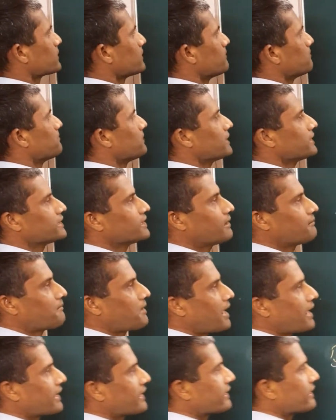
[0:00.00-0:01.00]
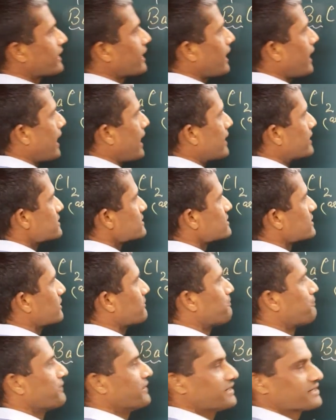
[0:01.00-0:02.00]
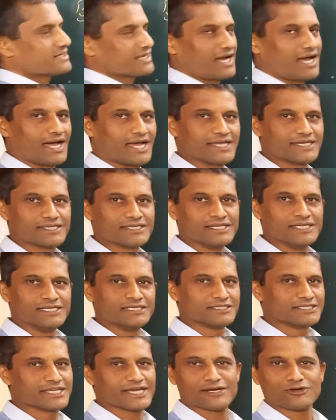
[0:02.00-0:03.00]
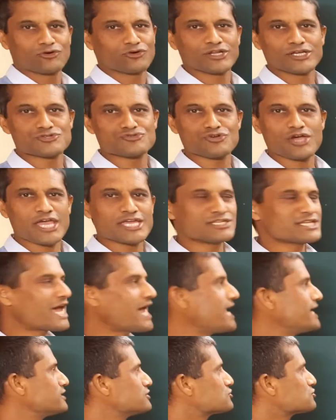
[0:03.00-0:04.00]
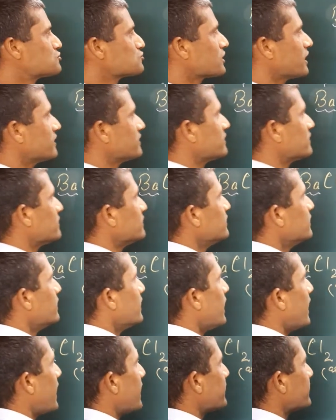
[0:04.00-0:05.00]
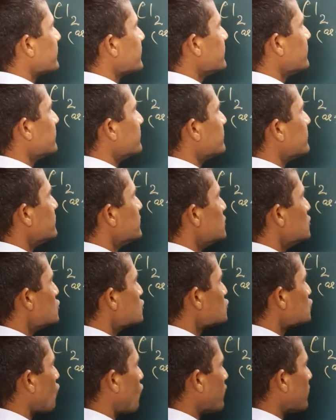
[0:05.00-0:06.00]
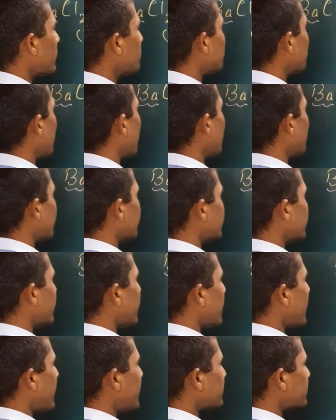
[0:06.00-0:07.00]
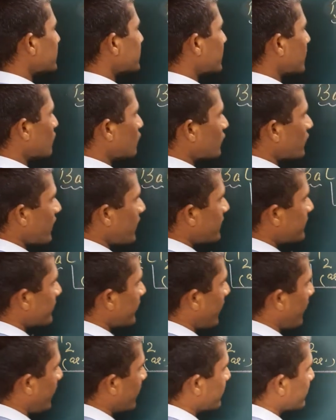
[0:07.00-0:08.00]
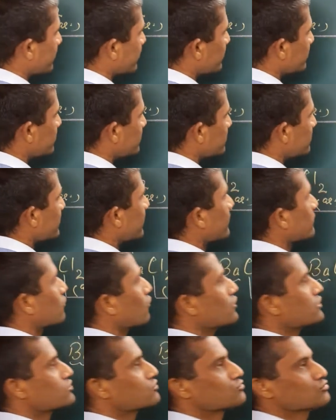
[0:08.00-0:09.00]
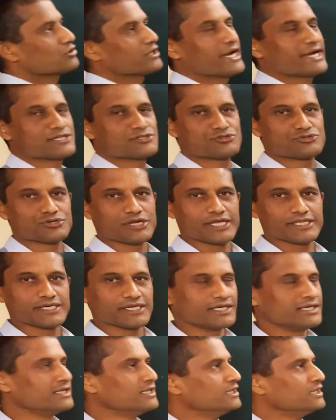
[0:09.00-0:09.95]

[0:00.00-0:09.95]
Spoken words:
barium ion and sulfate ion, they are gonna join hands together, and here sodium ion and chloride ion, they are going to get together.